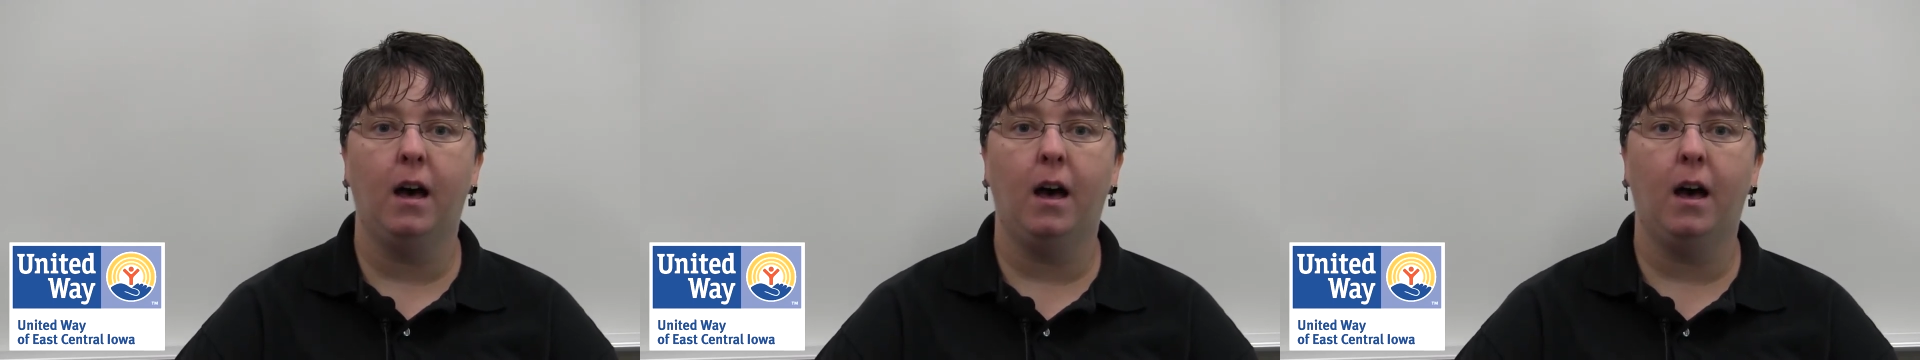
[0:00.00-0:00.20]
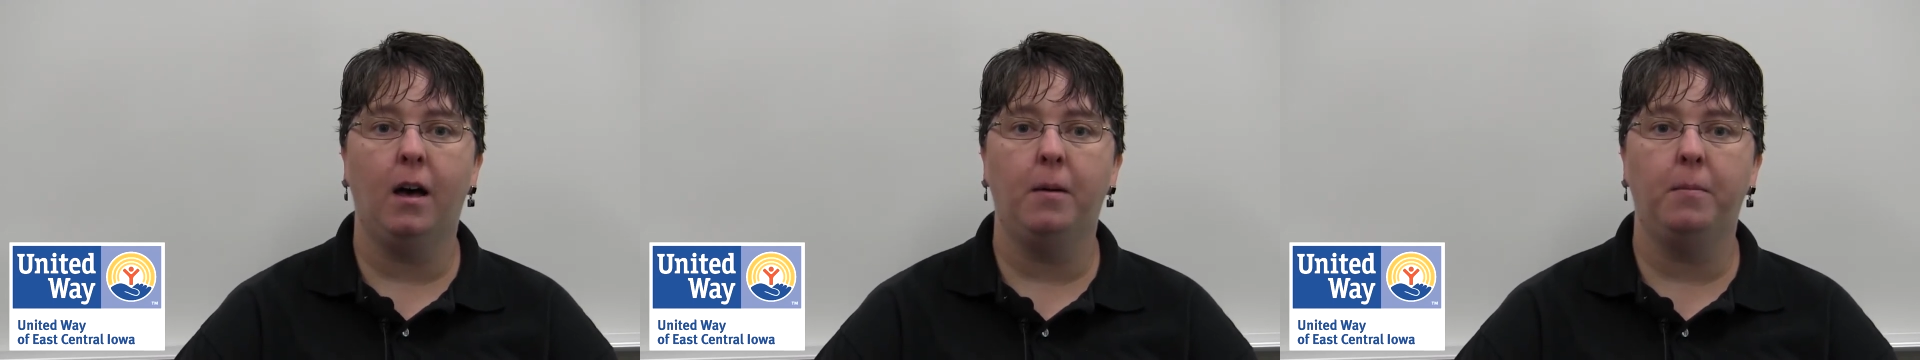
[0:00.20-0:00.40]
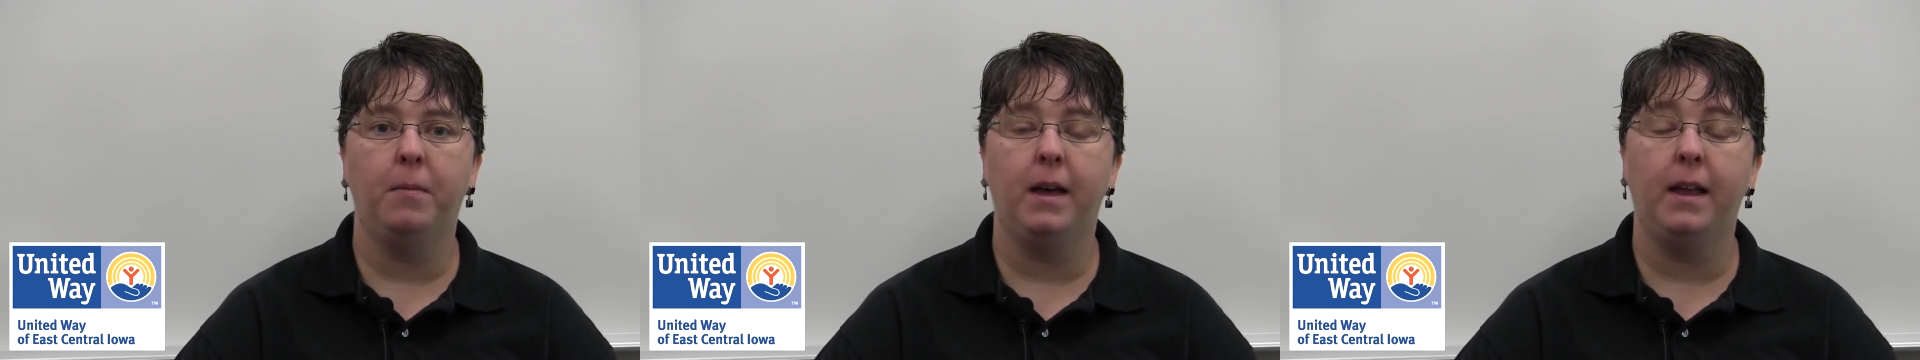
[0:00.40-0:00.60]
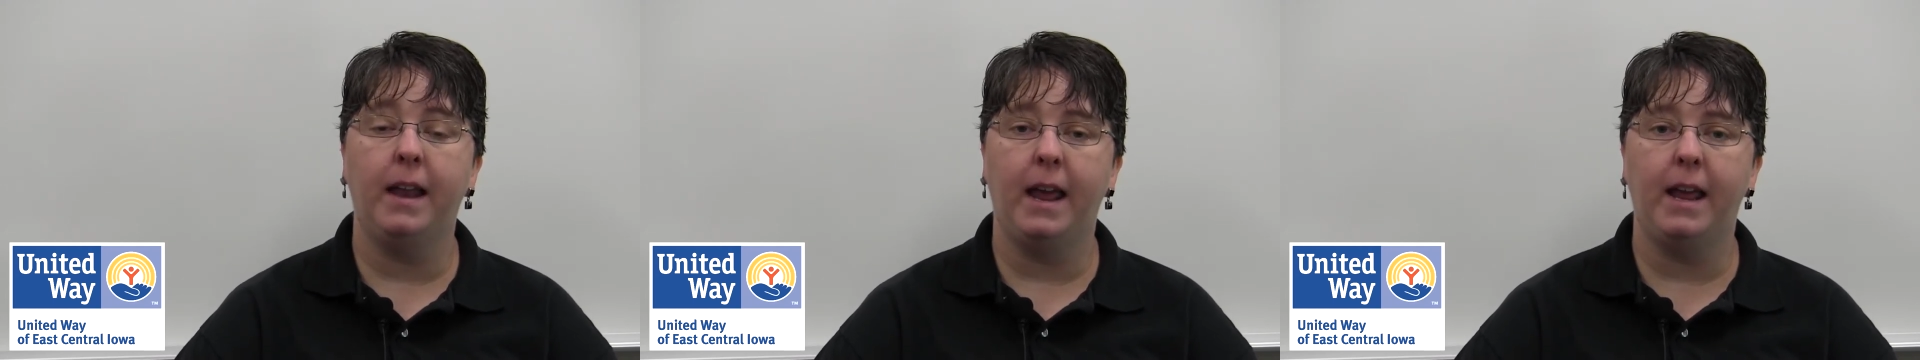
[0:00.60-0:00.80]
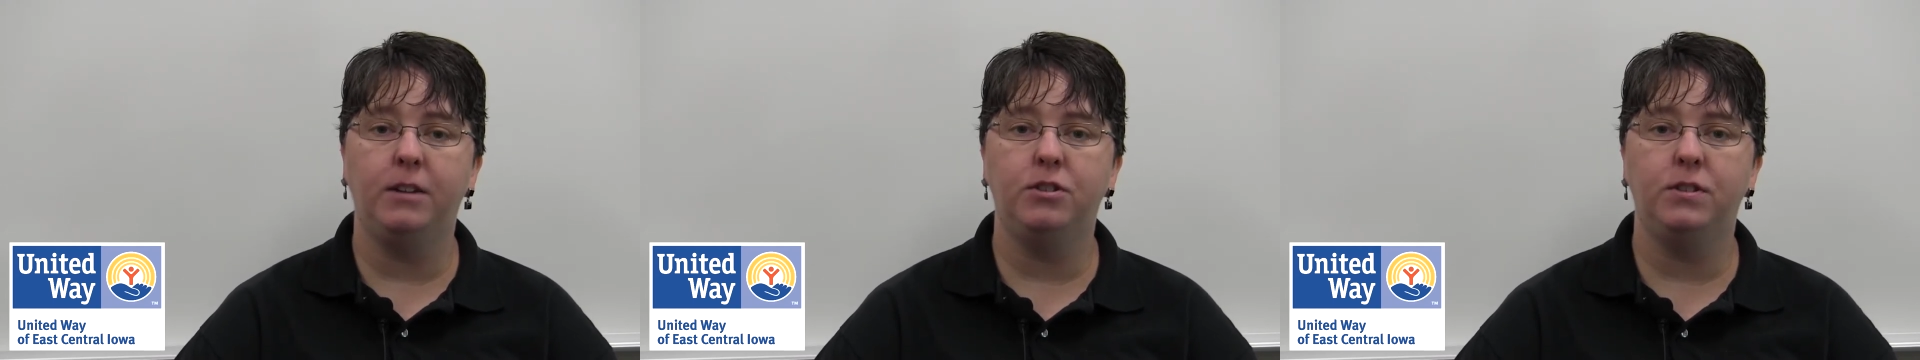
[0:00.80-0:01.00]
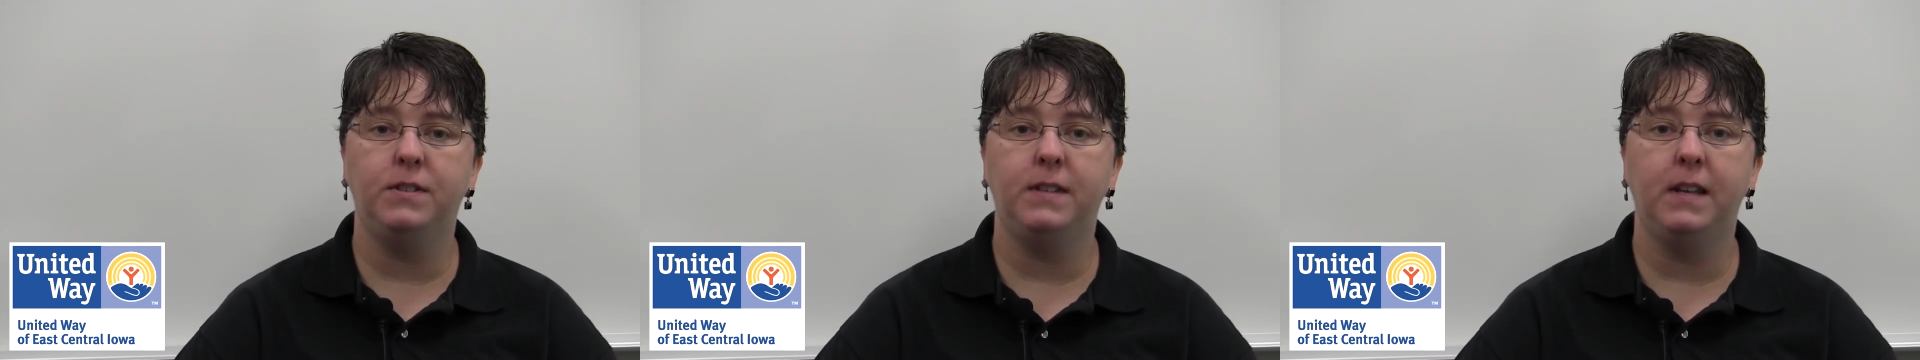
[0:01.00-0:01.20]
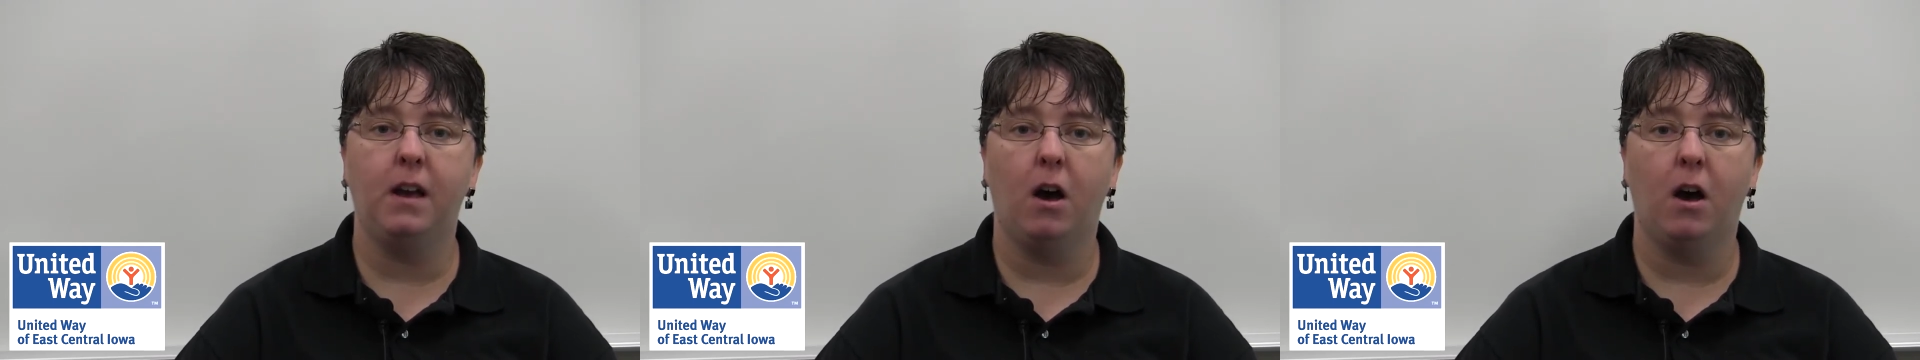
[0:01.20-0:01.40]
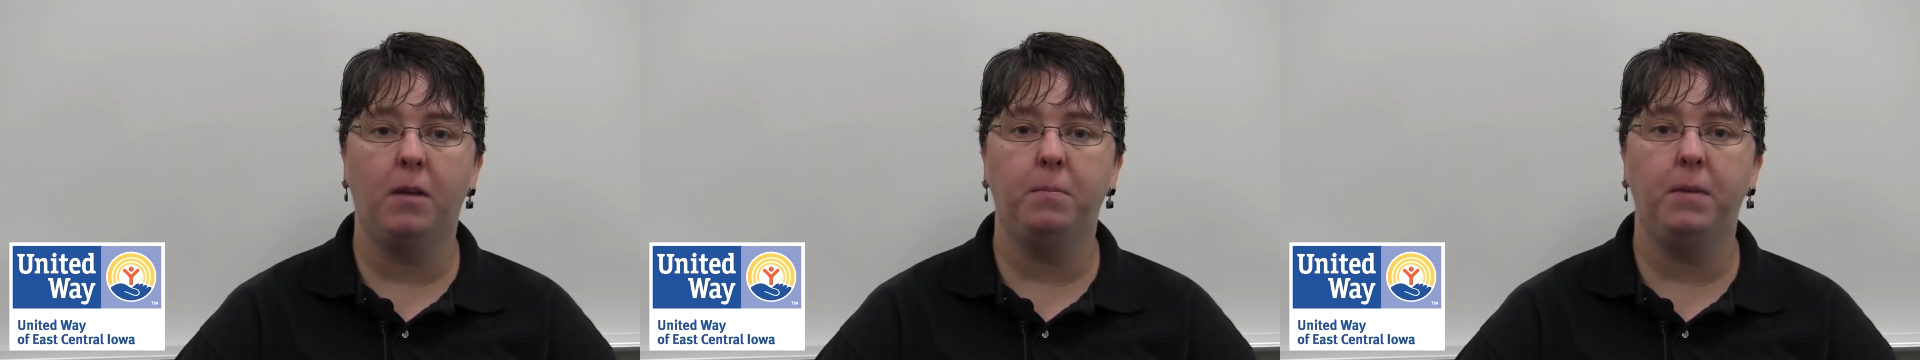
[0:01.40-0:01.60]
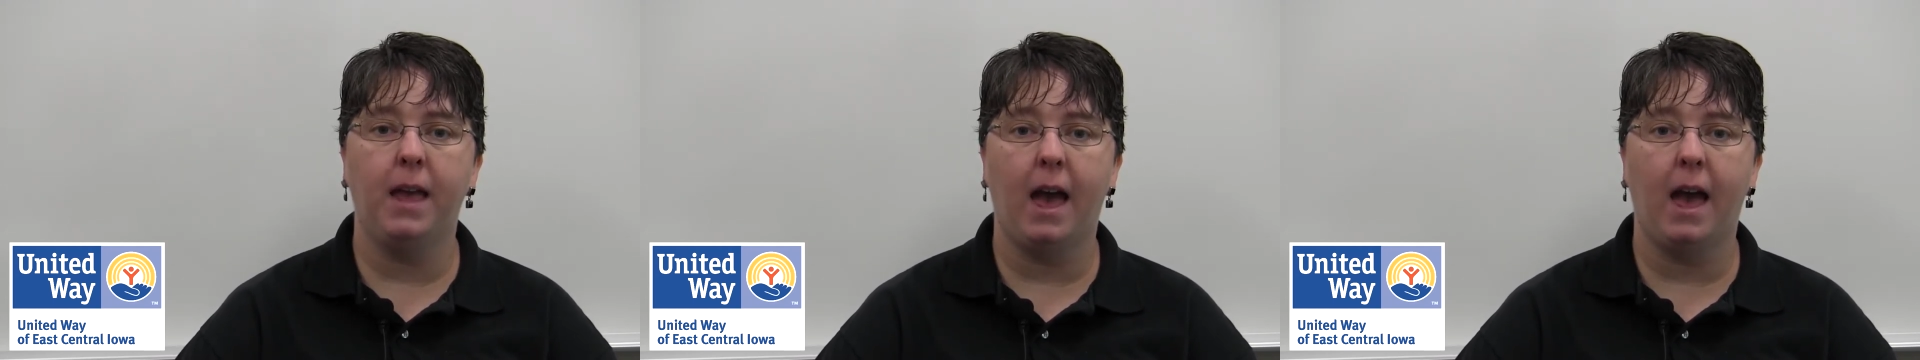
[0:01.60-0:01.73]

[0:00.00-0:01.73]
um, an agency on